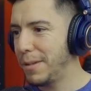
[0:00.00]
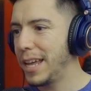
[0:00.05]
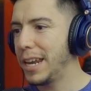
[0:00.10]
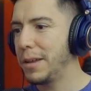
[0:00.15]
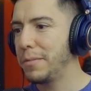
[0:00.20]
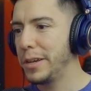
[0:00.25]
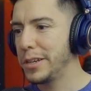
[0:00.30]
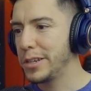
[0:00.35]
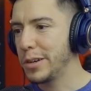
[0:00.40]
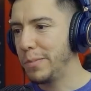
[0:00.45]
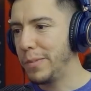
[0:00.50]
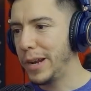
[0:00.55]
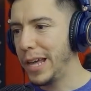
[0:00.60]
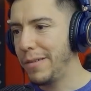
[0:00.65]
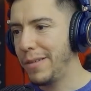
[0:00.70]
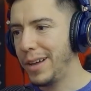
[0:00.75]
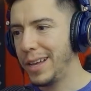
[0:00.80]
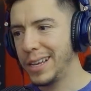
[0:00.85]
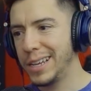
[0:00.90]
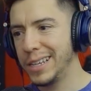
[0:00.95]
My animation
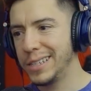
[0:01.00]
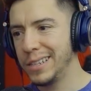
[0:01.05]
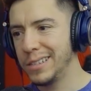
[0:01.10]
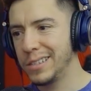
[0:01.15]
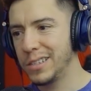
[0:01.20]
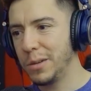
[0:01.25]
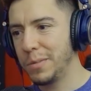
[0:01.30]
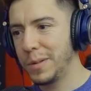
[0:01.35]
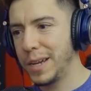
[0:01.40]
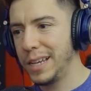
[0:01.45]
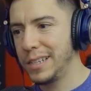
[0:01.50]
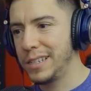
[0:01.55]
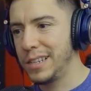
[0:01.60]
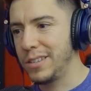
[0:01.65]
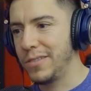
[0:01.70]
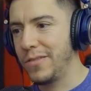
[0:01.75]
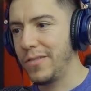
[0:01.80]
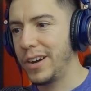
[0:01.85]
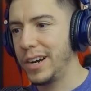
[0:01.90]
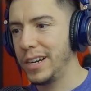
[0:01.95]
playback is in some
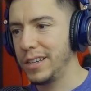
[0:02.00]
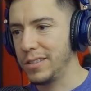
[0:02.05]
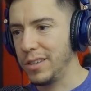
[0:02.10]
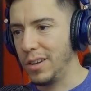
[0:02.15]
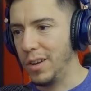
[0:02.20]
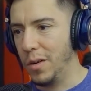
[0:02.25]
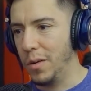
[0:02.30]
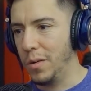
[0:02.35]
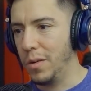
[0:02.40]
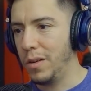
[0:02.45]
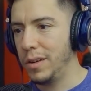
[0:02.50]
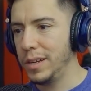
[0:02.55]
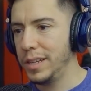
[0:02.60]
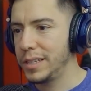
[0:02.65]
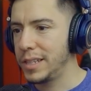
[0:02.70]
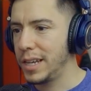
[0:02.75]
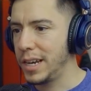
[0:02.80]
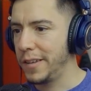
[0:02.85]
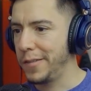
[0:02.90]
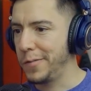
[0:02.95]
cases very slow,
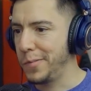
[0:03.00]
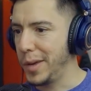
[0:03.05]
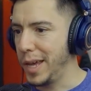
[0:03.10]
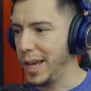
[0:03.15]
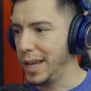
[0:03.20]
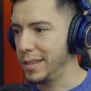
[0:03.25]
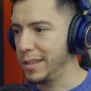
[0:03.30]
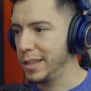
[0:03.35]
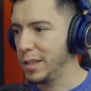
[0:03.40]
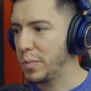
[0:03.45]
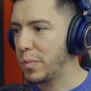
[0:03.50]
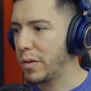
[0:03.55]
only 10 FPS.